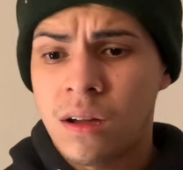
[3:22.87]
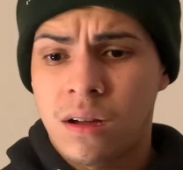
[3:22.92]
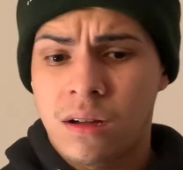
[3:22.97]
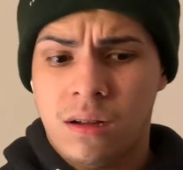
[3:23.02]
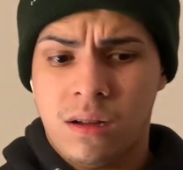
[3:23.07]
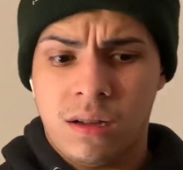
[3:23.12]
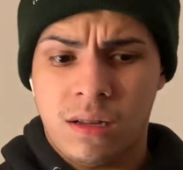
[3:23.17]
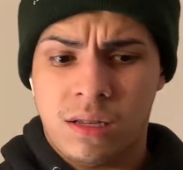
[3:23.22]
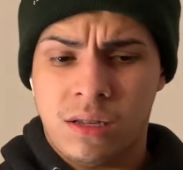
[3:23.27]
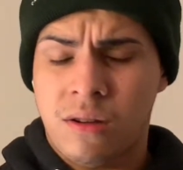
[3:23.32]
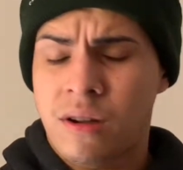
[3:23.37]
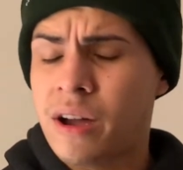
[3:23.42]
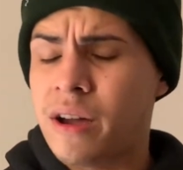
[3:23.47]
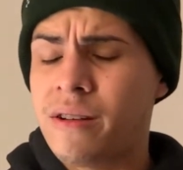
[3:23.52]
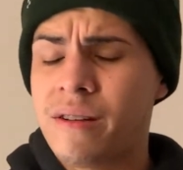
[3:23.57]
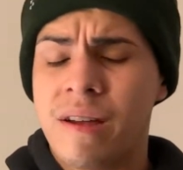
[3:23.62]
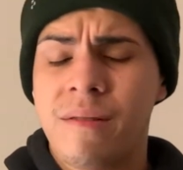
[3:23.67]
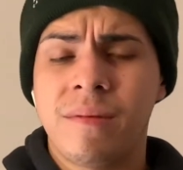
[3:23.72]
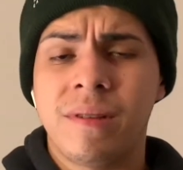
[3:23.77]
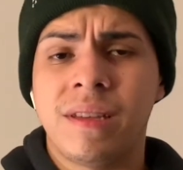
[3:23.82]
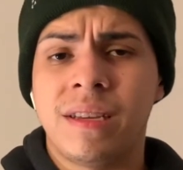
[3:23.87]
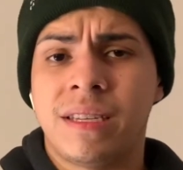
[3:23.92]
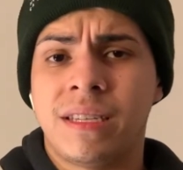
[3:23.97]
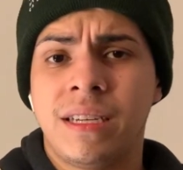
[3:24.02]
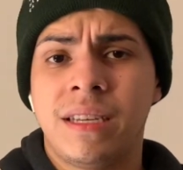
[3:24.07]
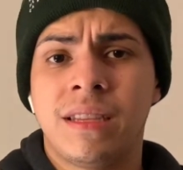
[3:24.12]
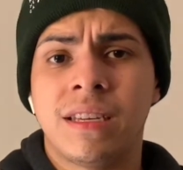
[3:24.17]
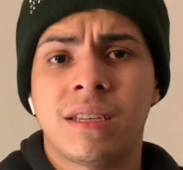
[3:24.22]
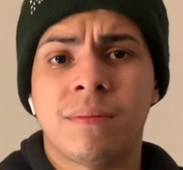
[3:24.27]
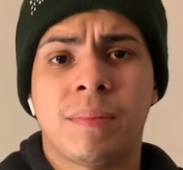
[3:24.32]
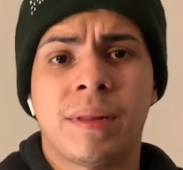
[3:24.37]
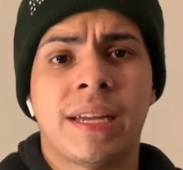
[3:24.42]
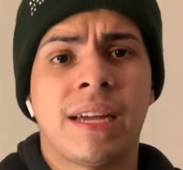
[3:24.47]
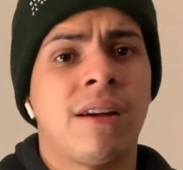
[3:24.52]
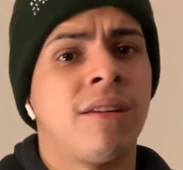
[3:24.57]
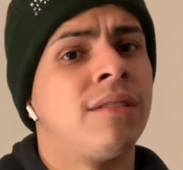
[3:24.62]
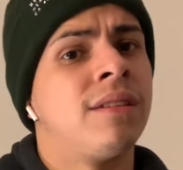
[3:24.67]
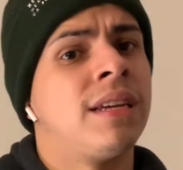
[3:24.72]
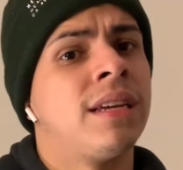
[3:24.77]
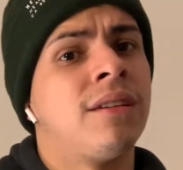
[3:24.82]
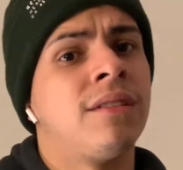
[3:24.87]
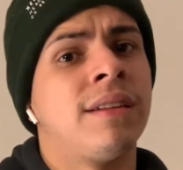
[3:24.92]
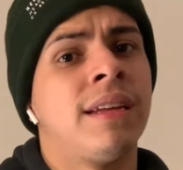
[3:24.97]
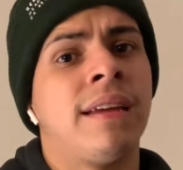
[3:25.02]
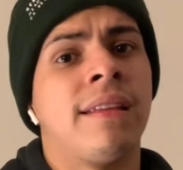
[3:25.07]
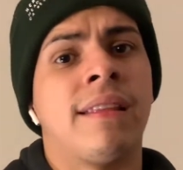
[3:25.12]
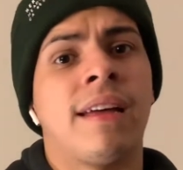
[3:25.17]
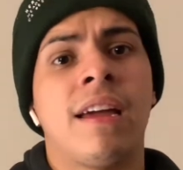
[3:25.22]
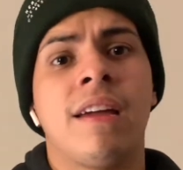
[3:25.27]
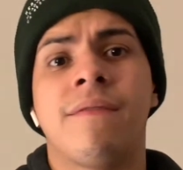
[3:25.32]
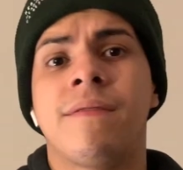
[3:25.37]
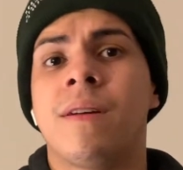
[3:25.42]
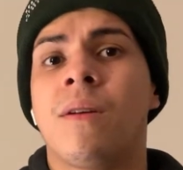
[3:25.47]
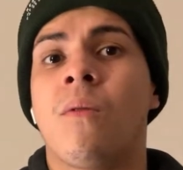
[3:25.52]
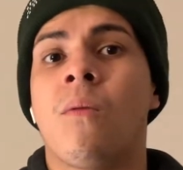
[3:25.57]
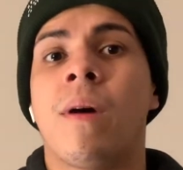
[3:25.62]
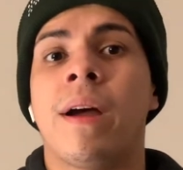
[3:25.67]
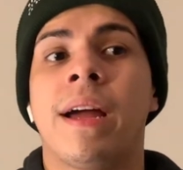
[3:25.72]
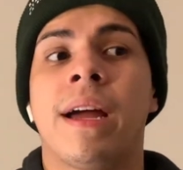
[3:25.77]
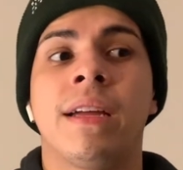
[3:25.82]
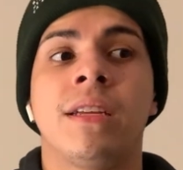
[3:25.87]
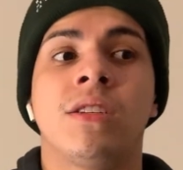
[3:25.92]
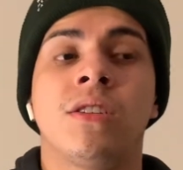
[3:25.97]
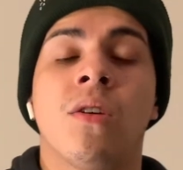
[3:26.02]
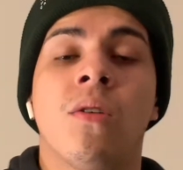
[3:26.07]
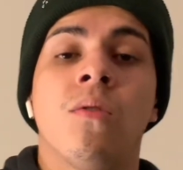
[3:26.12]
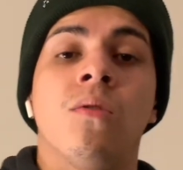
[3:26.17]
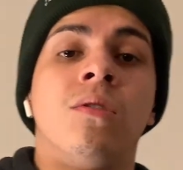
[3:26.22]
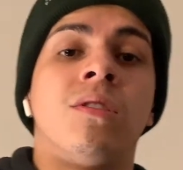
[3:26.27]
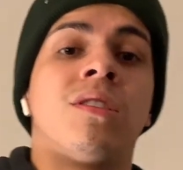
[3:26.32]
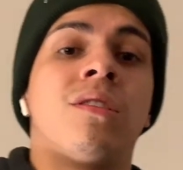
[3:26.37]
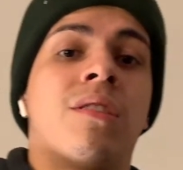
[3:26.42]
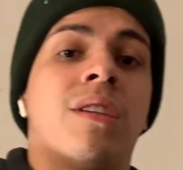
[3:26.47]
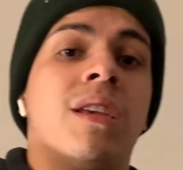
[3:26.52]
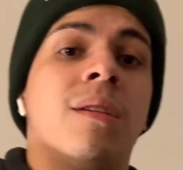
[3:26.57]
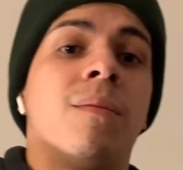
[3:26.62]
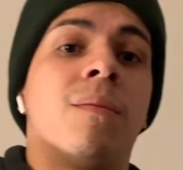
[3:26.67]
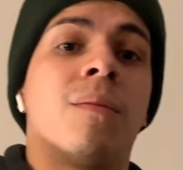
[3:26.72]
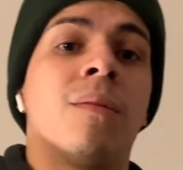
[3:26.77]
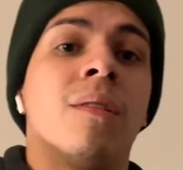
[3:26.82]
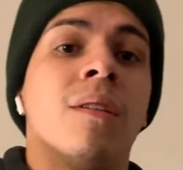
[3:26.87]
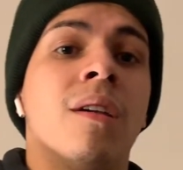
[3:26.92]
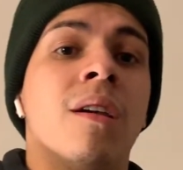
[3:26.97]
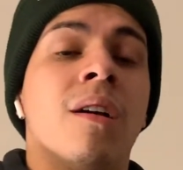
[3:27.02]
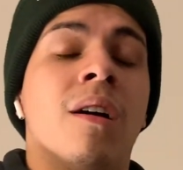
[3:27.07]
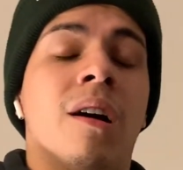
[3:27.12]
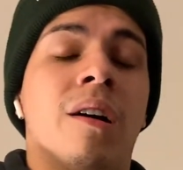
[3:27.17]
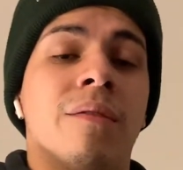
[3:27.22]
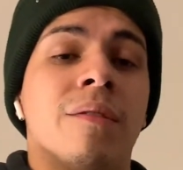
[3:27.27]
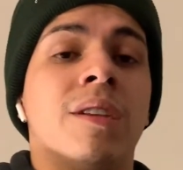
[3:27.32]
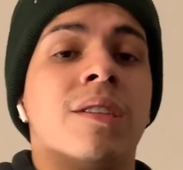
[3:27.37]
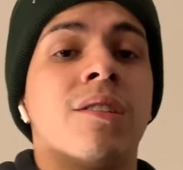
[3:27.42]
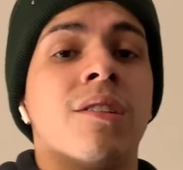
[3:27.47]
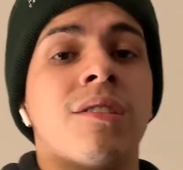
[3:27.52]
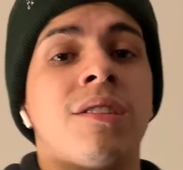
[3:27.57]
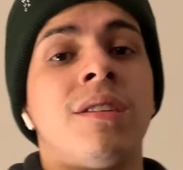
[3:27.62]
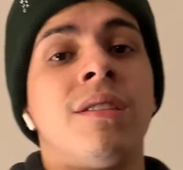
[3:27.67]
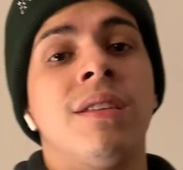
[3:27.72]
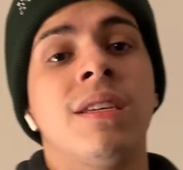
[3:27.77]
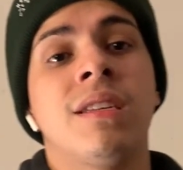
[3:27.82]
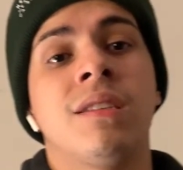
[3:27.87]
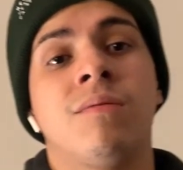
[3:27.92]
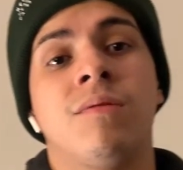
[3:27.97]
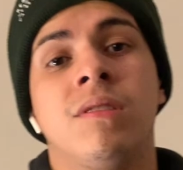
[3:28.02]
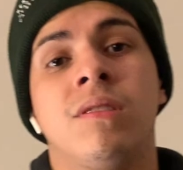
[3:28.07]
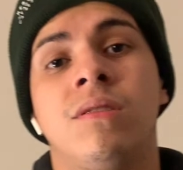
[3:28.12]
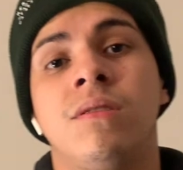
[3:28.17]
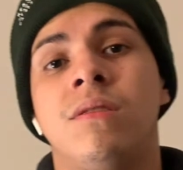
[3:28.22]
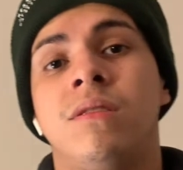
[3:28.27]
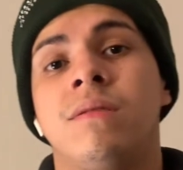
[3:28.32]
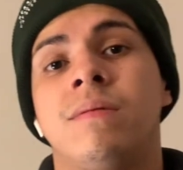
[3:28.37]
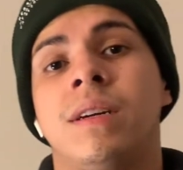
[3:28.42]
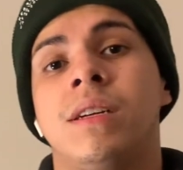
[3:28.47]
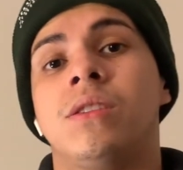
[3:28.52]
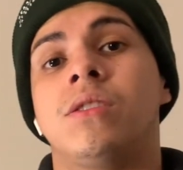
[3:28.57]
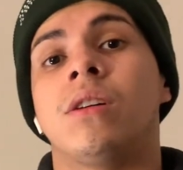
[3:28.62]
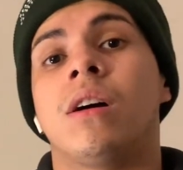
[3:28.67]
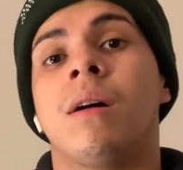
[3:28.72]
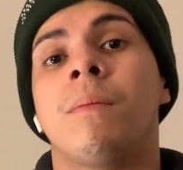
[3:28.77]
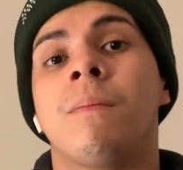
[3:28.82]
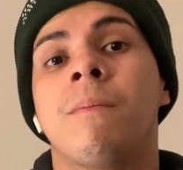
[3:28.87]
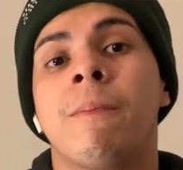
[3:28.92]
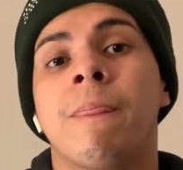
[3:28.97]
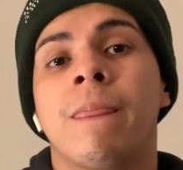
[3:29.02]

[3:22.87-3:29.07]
So how do I really see this play out in day-to-day life, and why I chose to keep on researching this was due to my job.